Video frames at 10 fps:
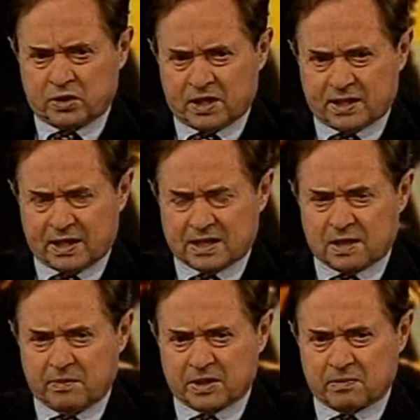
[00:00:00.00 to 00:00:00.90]
this
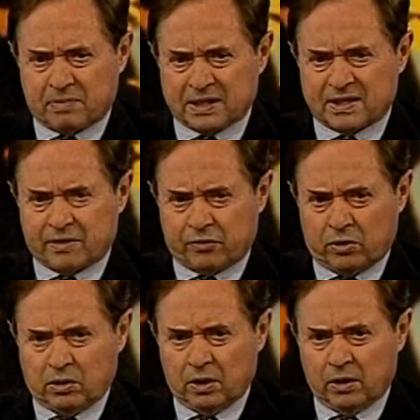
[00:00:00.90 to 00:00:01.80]
Islamism by
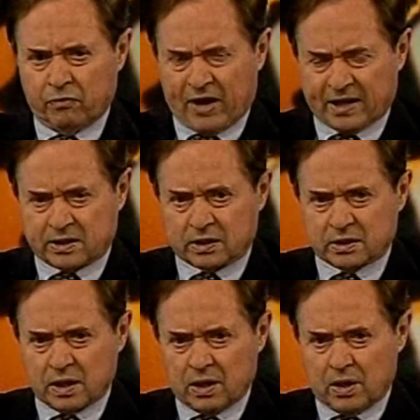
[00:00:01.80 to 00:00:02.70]
several factors.
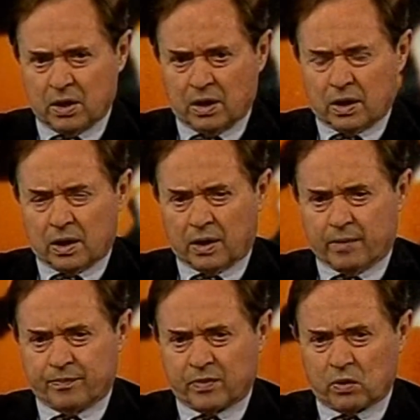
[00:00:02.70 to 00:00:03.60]

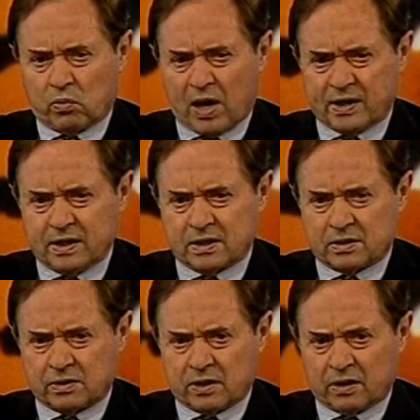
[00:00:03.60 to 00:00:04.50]
Um, one is
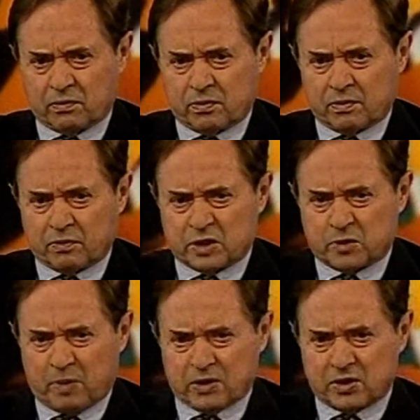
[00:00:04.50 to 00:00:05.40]
the
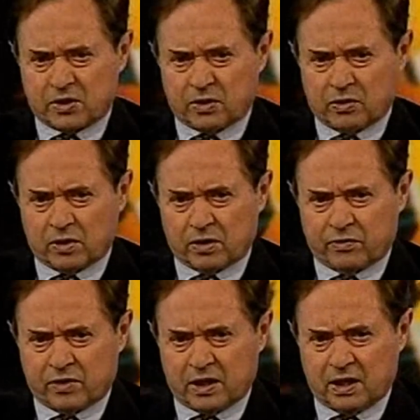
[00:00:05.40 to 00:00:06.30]
response of the,
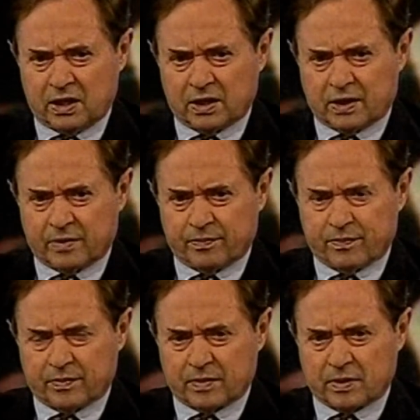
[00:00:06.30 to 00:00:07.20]
of the
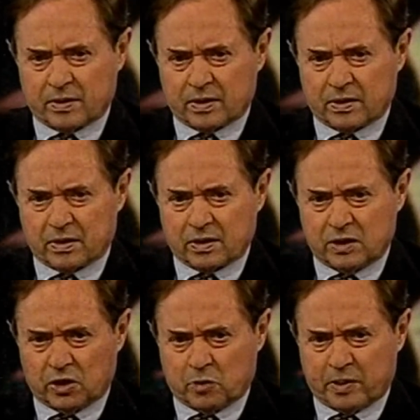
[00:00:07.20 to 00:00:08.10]
um, uh,
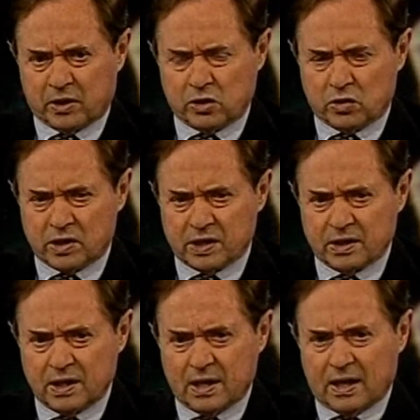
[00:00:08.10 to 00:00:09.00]
European Union.
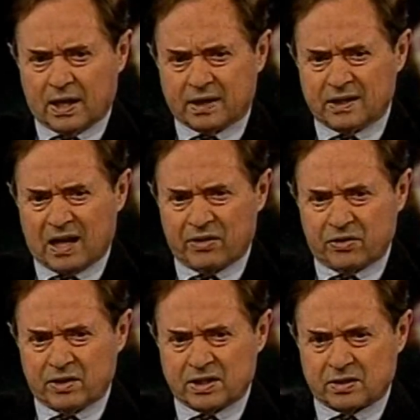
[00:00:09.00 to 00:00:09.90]
Another
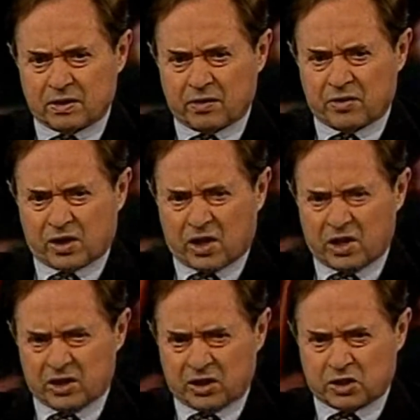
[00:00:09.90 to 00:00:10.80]
is the
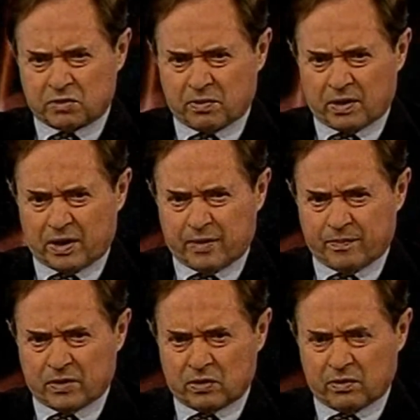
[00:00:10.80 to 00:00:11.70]
Kurdish
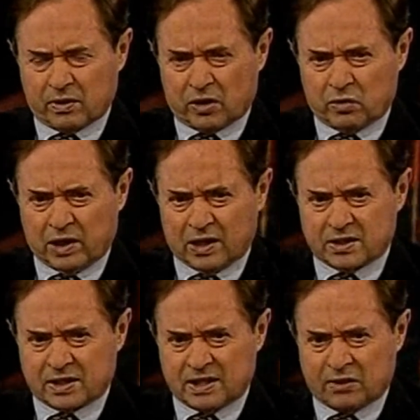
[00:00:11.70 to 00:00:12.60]
um, guerrillas
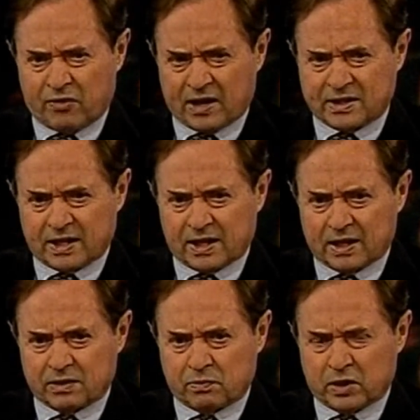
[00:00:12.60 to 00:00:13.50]
that he's fighting
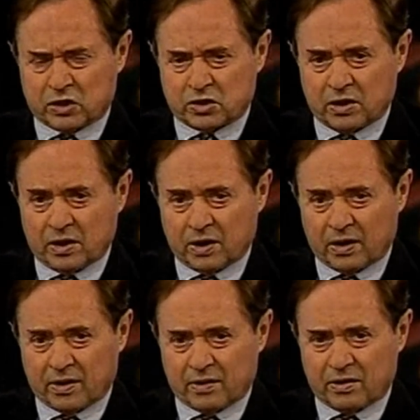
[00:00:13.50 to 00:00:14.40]
and which
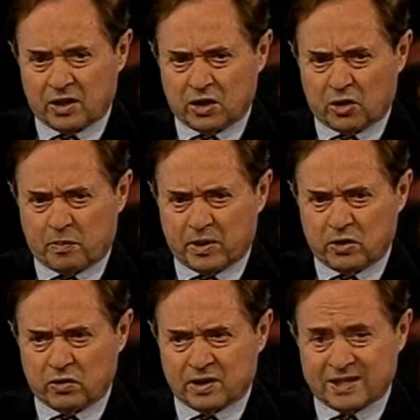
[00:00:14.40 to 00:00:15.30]
uh, the European
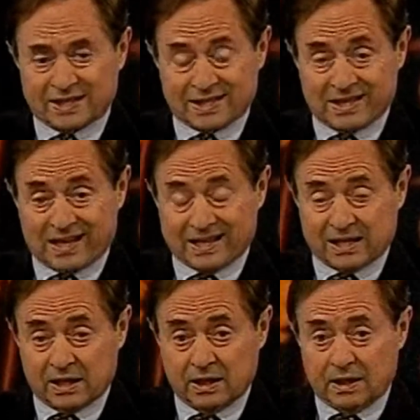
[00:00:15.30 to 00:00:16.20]
Union doesn't like.
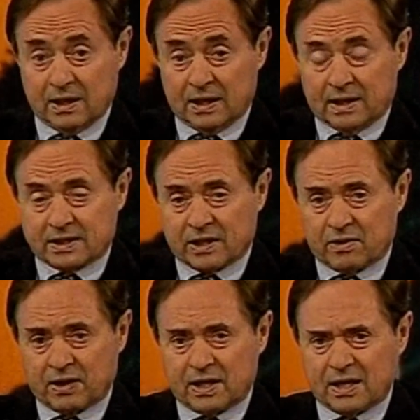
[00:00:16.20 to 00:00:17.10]
So
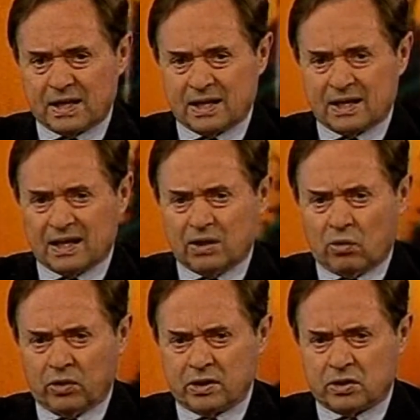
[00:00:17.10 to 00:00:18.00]
in
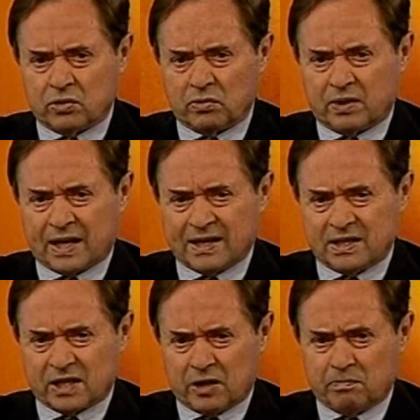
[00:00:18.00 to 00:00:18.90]
order to get his
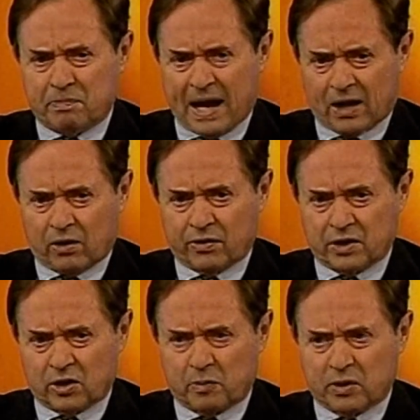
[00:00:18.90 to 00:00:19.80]
own back on the
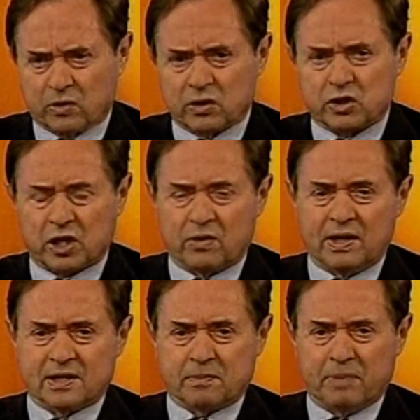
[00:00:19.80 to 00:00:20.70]
European Union, to show
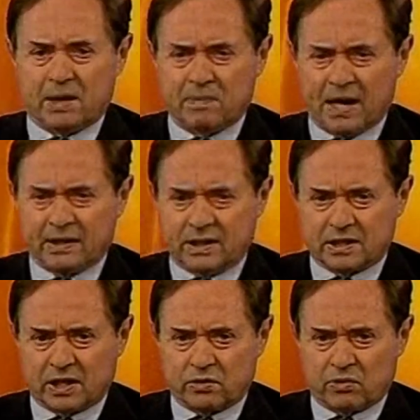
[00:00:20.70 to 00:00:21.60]
he's a big man in his
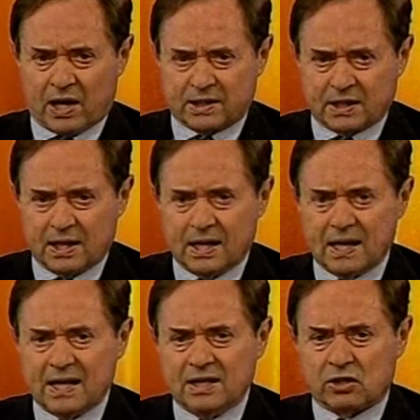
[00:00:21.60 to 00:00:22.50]
own right,
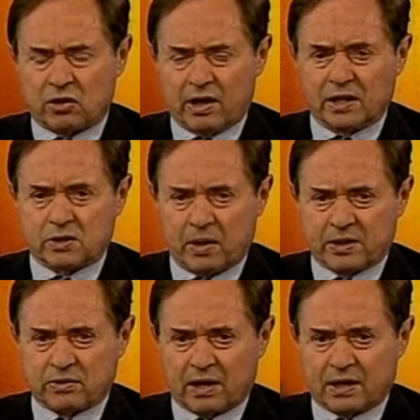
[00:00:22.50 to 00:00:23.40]
he's throwing his weight
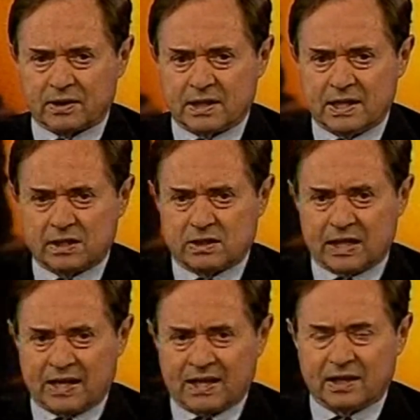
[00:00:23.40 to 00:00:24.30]
around and he's
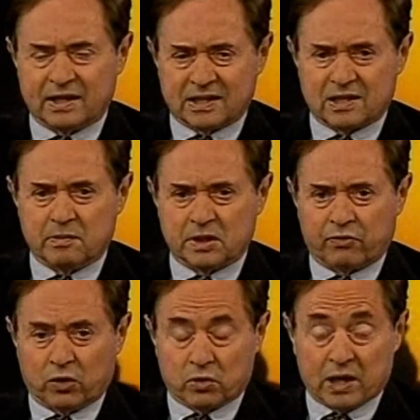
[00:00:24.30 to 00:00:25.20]
taking an Islamist
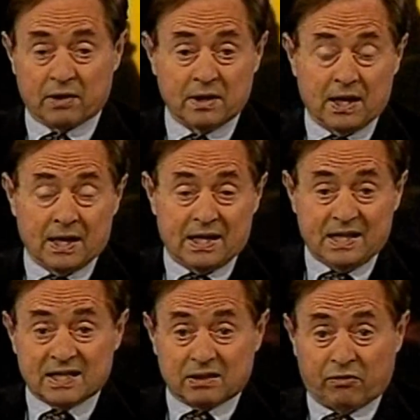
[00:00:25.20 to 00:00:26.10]
view. Now, he
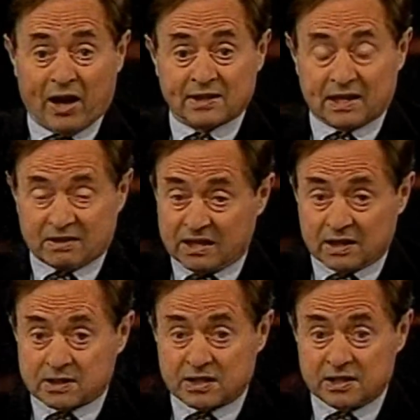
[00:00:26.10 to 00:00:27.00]
is in fact, I think,
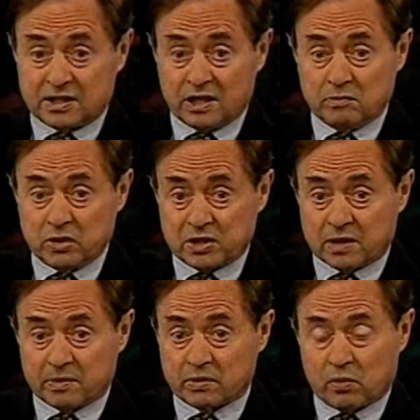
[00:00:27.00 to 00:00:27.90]
a sincere
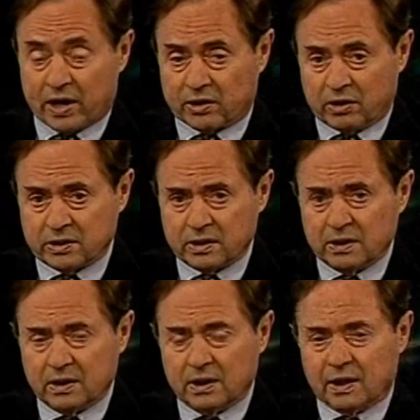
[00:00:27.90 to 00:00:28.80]
Muslim, and why not?
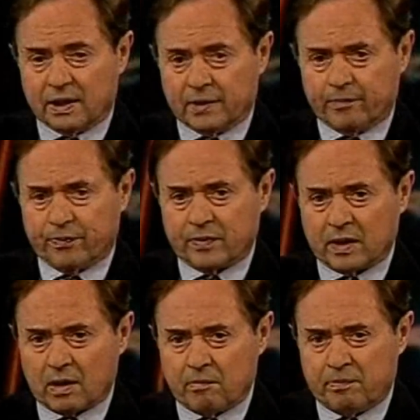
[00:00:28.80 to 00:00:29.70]
Um,
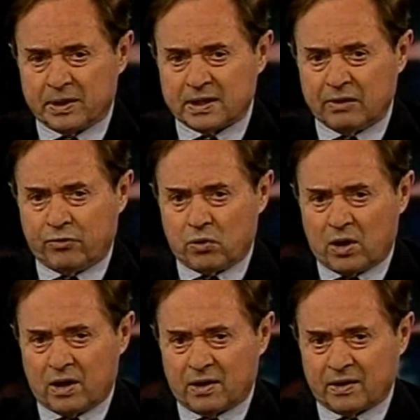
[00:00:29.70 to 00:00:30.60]
but if you
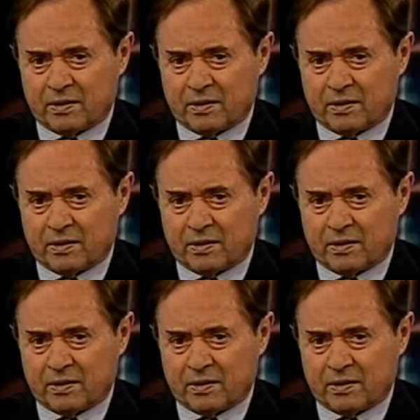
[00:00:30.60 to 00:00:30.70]
are